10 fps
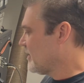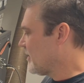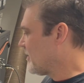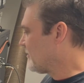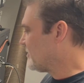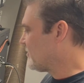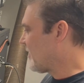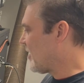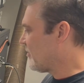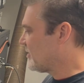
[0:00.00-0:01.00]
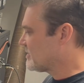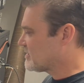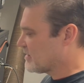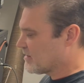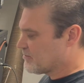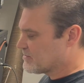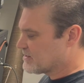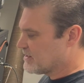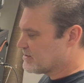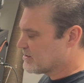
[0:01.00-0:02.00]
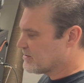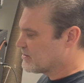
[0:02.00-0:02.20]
You follow this procedure,